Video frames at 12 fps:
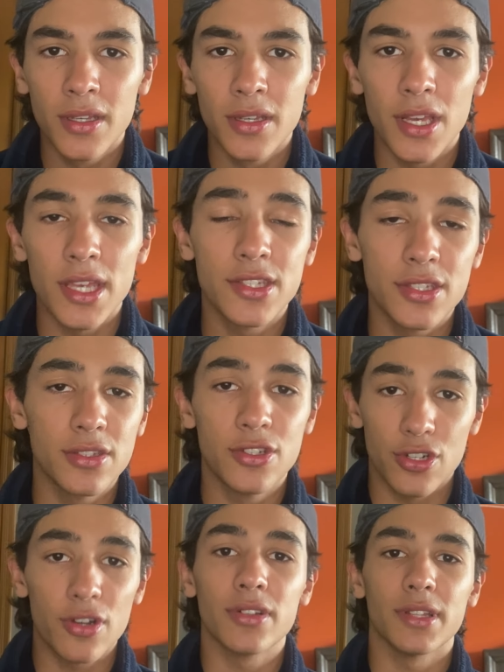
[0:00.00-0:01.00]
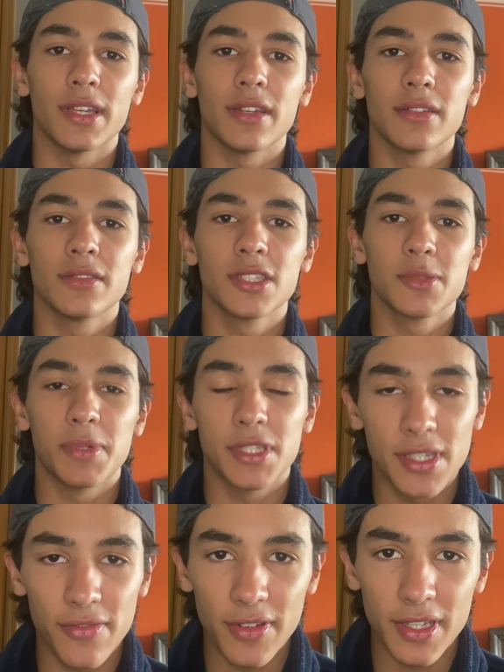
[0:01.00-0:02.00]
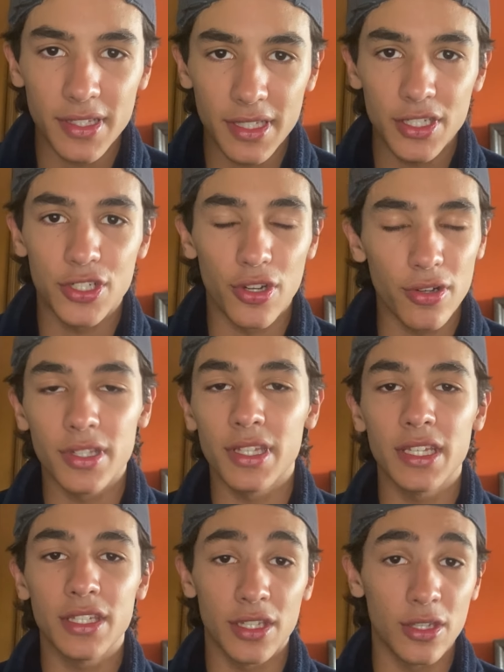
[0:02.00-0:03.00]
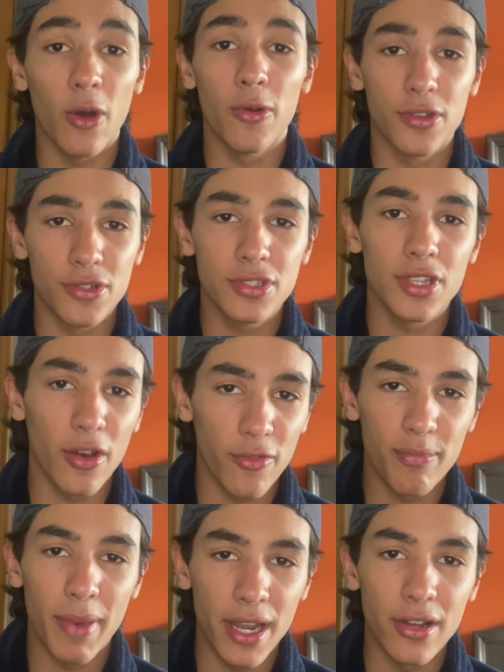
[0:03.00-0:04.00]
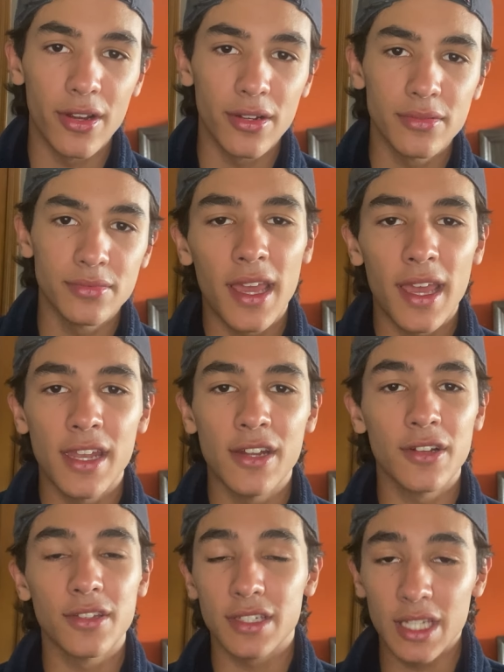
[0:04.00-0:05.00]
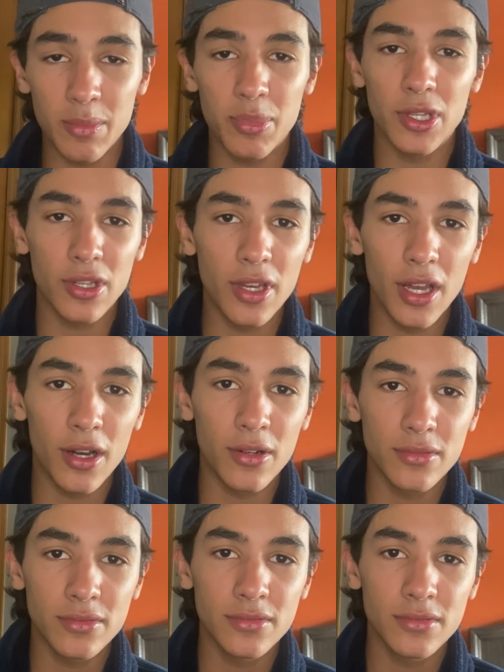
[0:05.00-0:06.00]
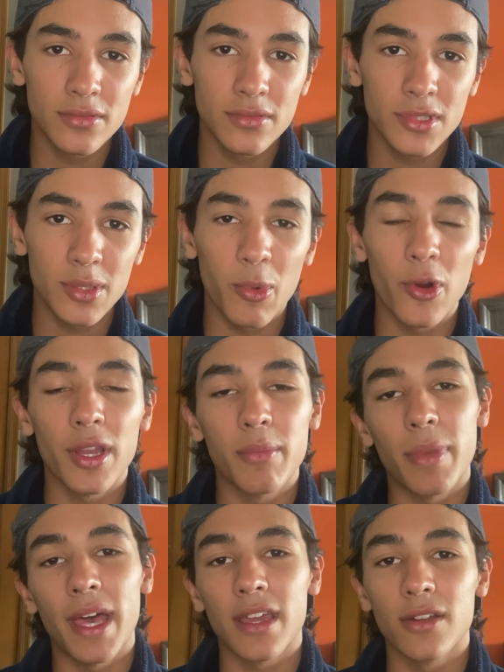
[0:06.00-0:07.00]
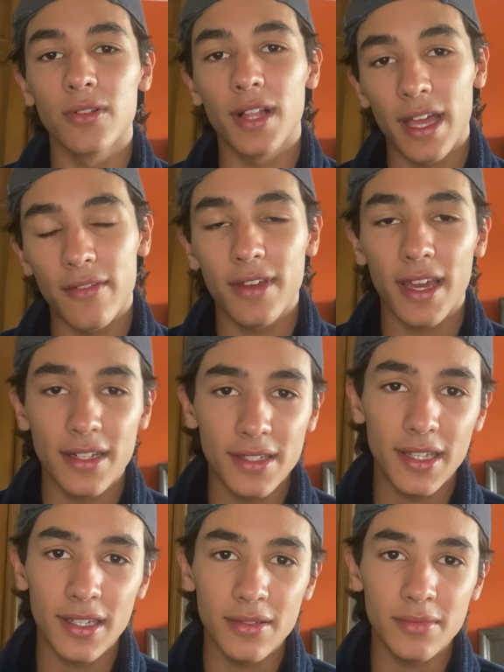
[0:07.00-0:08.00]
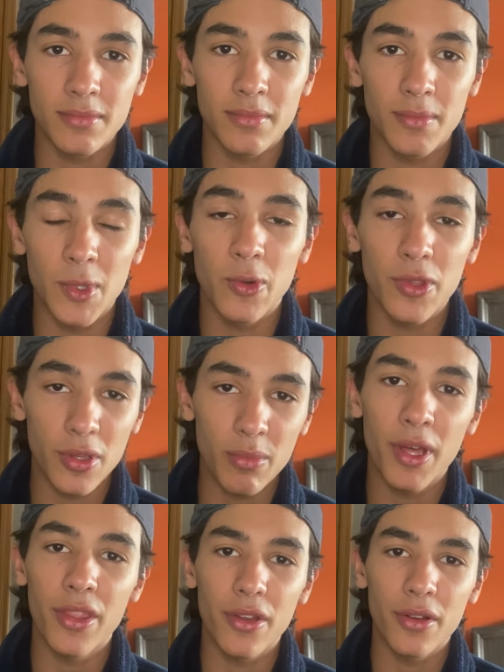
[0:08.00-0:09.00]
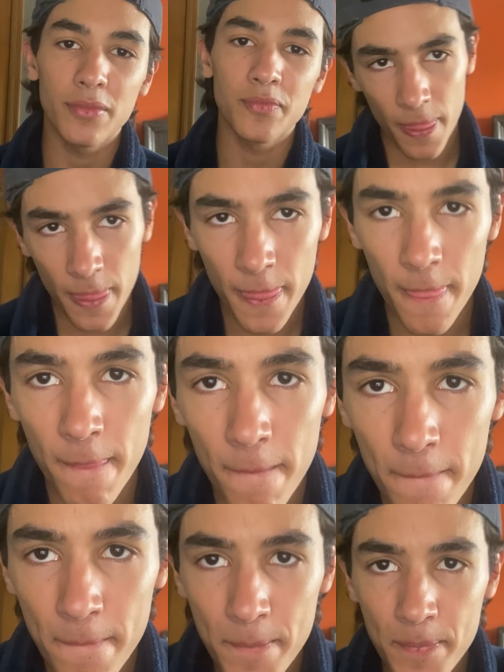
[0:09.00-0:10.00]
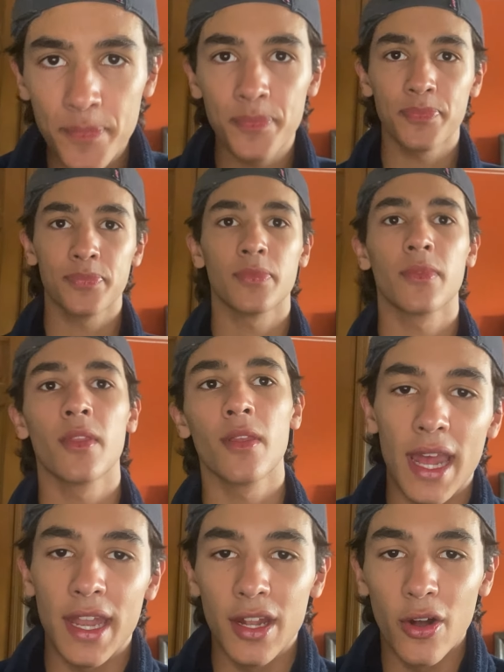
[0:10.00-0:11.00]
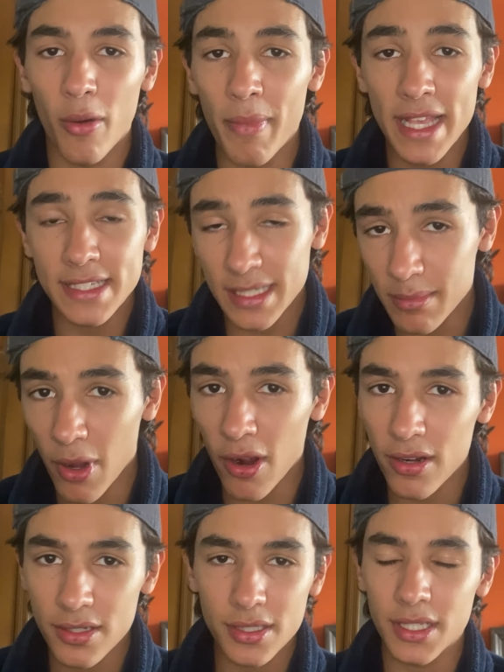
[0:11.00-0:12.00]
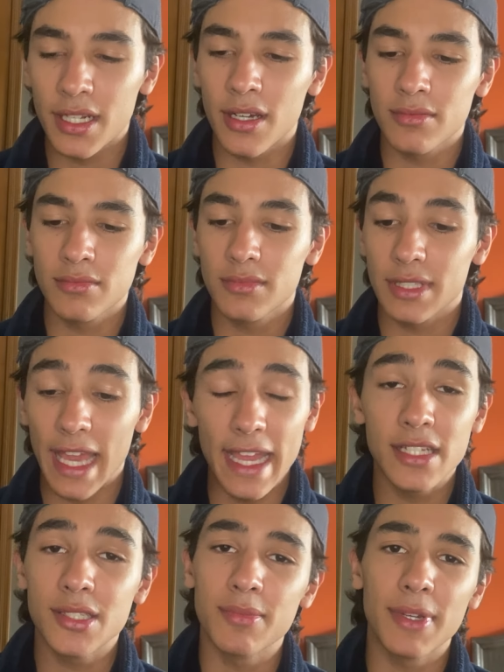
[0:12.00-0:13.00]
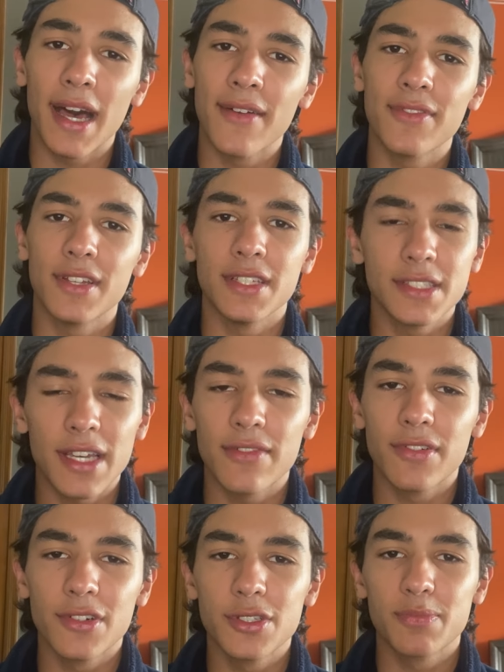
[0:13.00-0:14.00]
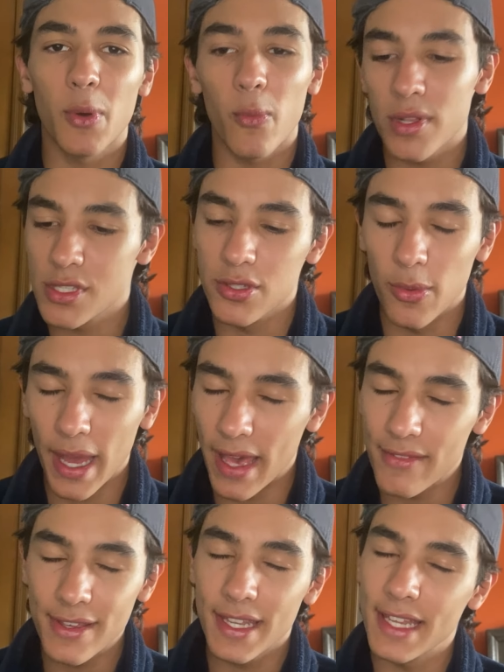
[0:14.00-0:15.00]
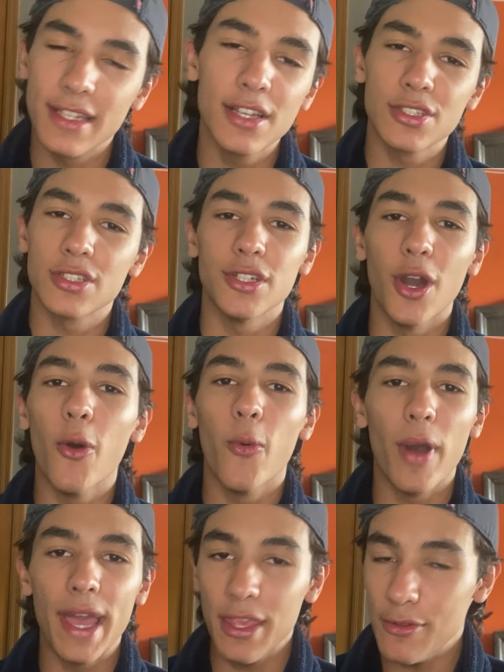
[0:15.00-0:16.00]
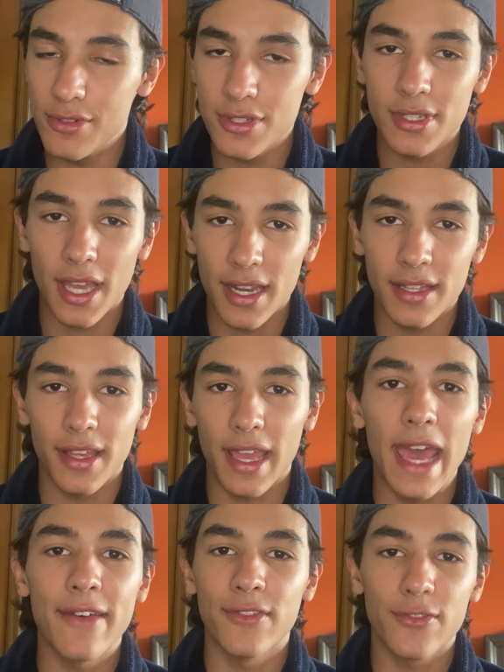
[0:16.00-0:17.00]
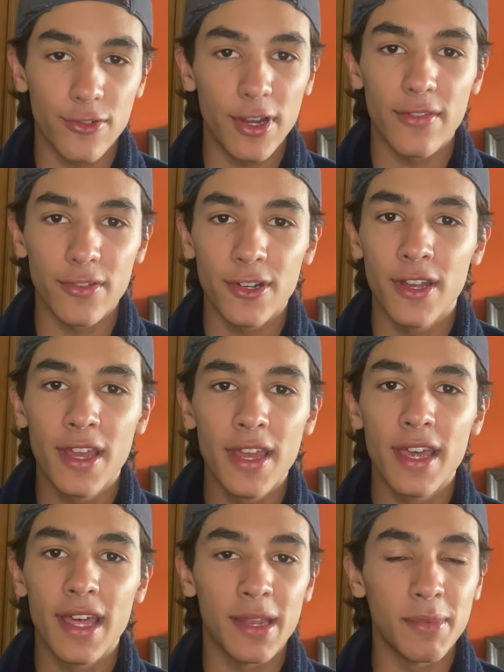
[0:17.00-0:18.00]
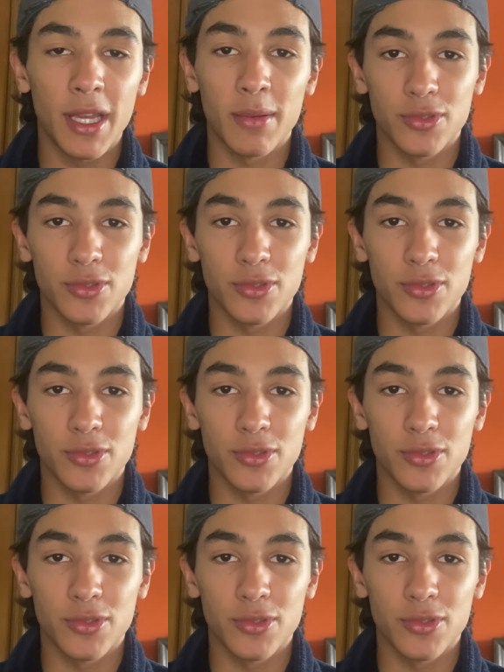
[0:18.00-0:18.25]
is journaling. Specifically, journaling to know yourself better. And you know, the deeper you go, the more impact it'll have. Kind of like me with your mother. And you know, it may seem hard to, you know, gain some confidence at first, but once you have it, it doesn't go away. You just kind of like have it forever and it becomes